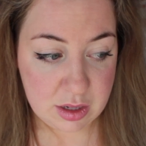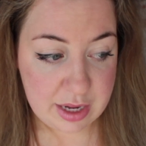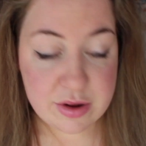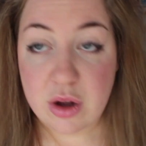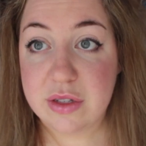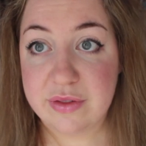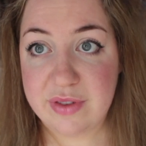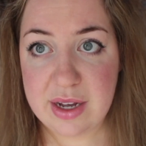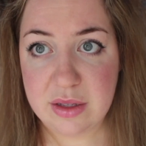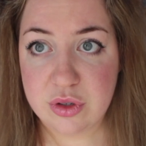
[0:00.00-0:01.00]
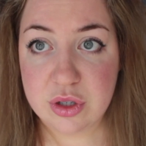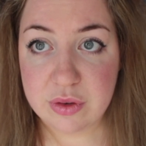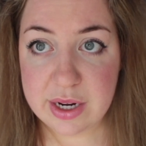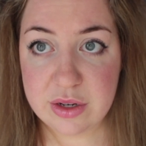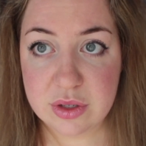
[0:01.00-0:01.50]
and not defile or
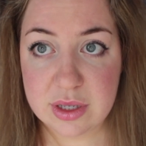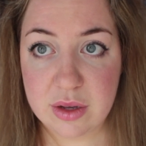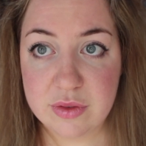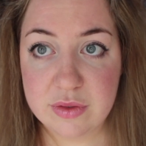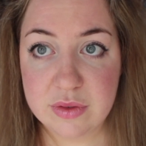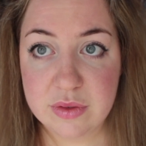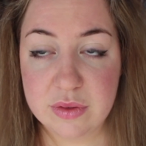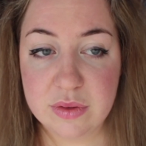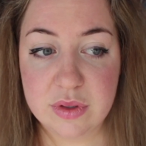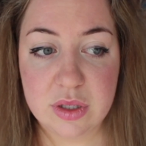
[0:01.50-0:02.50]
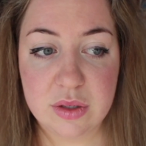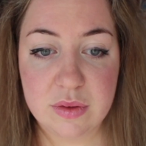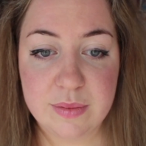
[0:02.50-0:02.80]
degrade yourself. So